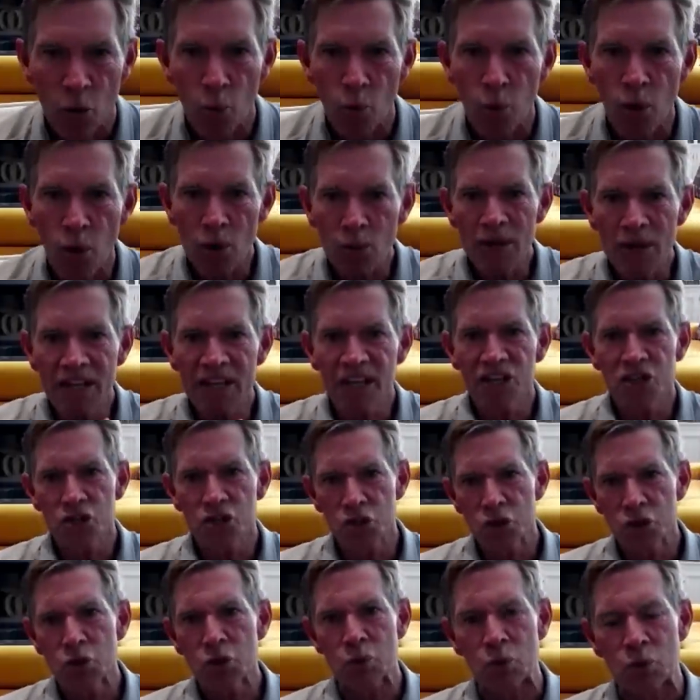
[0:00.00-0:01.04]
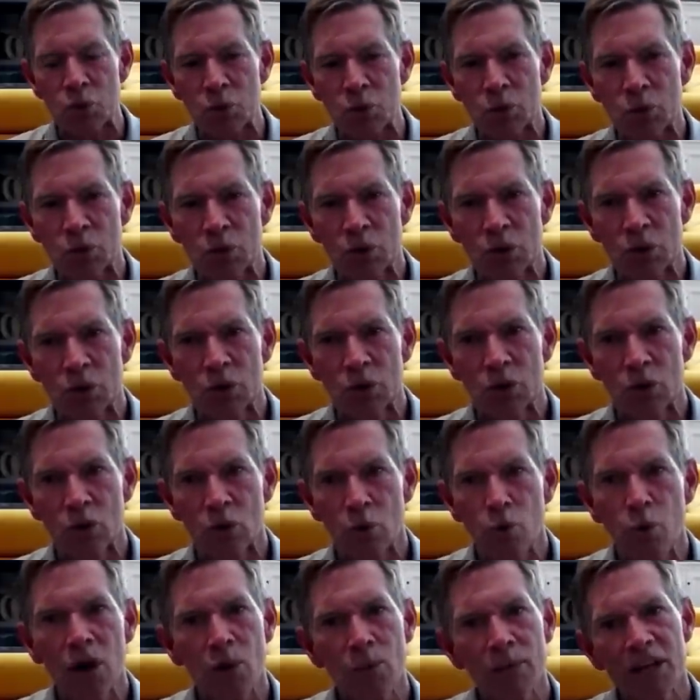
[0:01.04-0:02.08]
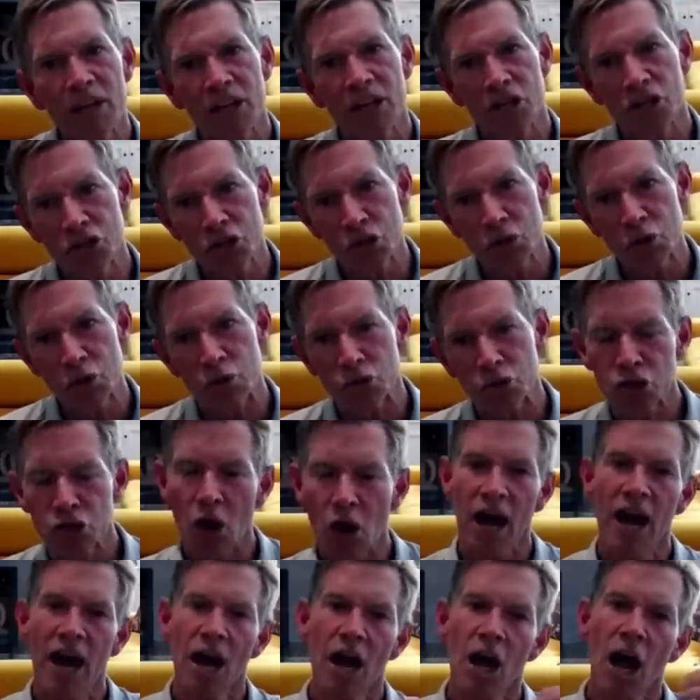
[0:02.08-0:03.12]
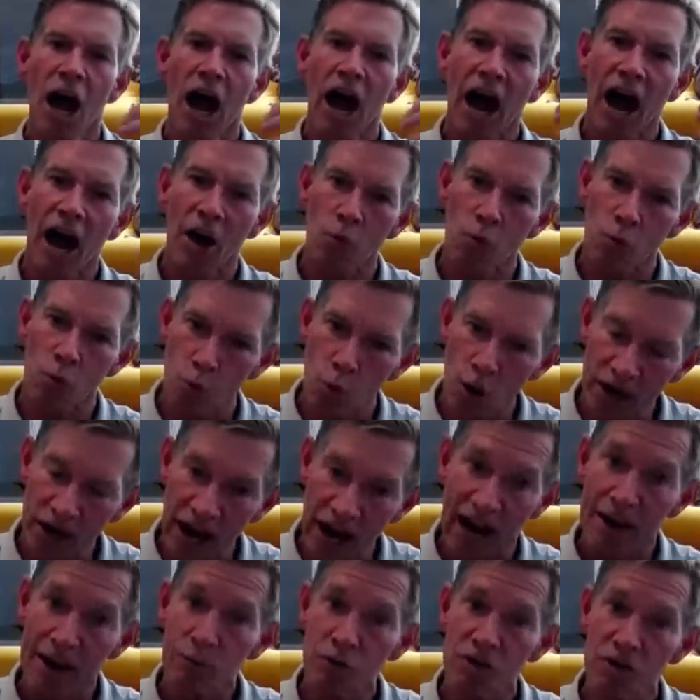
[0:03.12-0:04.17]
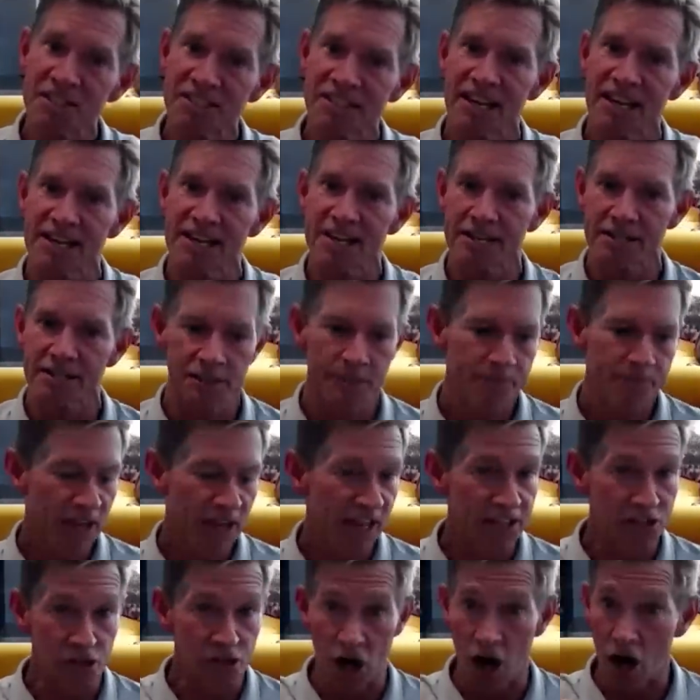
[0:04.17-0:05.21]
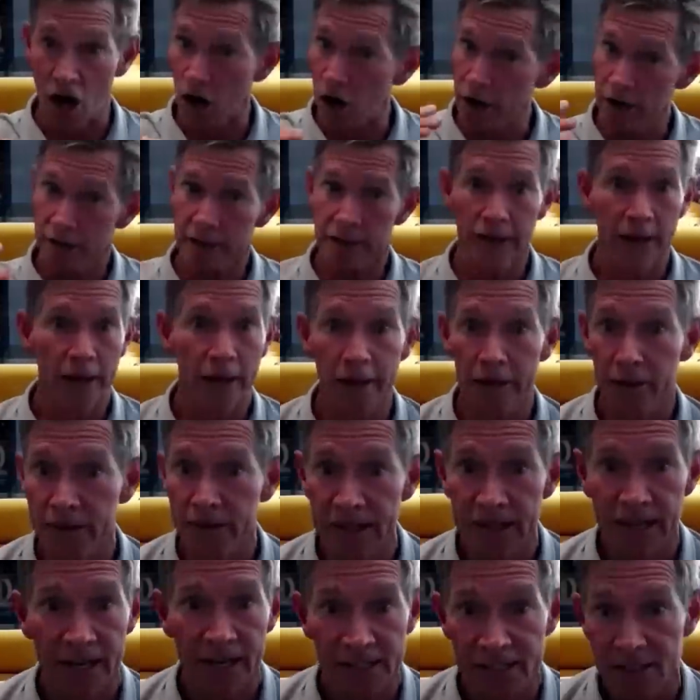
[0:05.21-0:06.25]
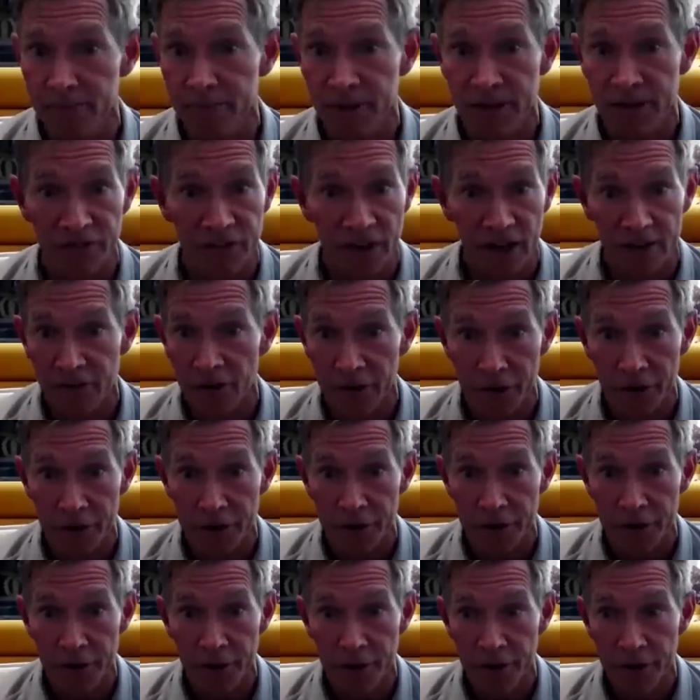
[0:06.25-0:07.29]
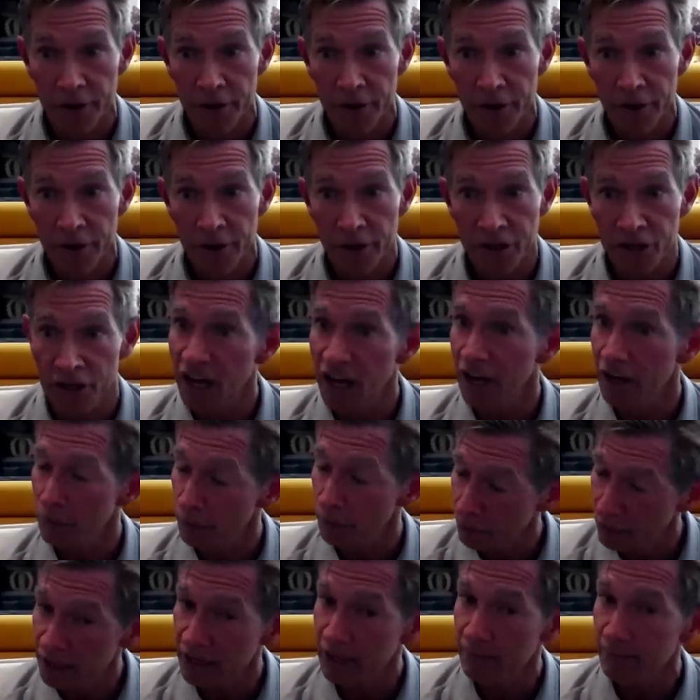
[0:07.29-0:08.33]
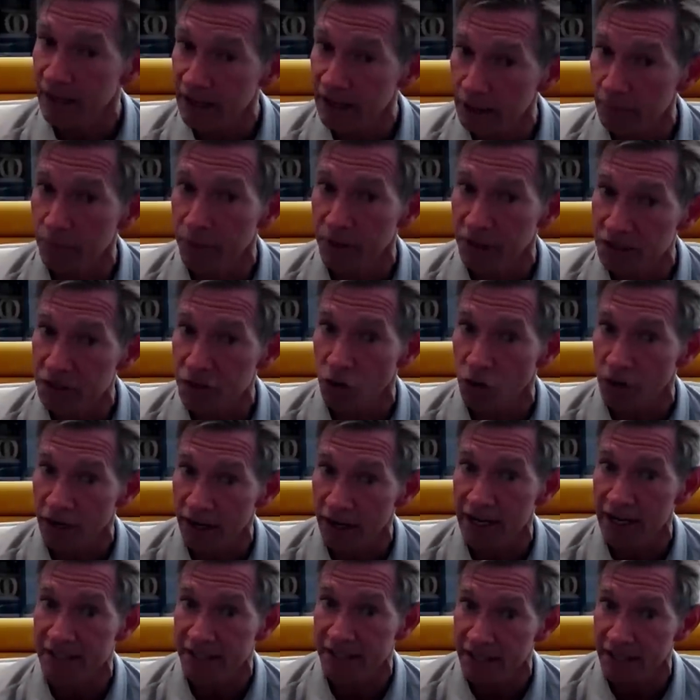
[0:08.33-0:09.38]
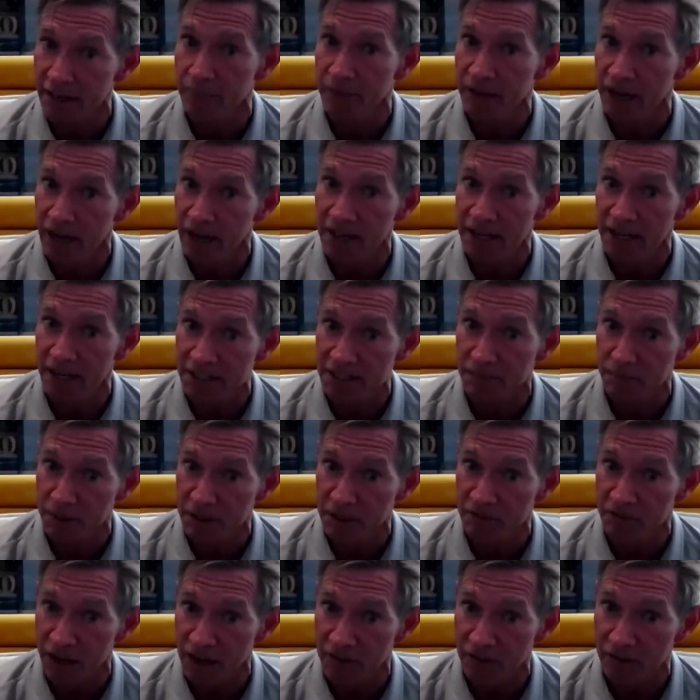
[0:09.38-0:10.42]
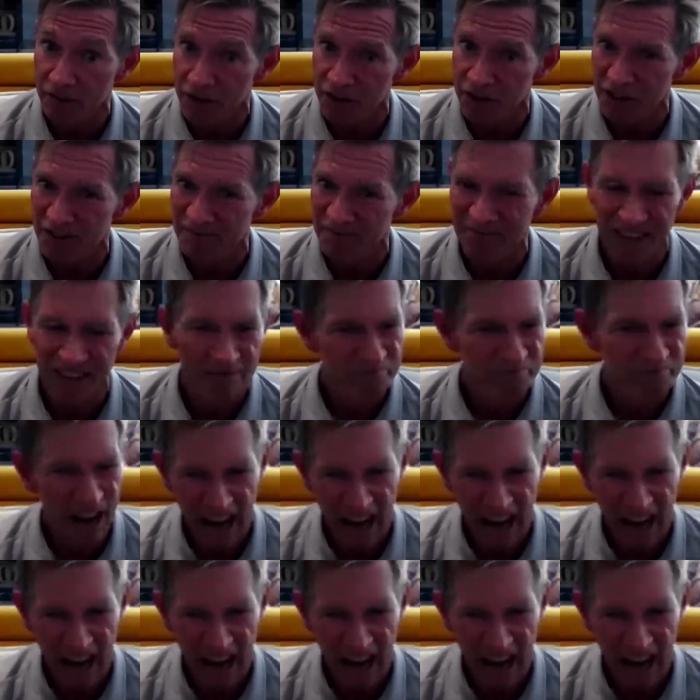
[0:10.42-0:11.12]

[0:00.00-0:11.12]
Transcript: What are we going to do? So what I would say is it's harder than hell to be the S&P 500. You got to really make a pretty strong case to get me out of the S&P 500.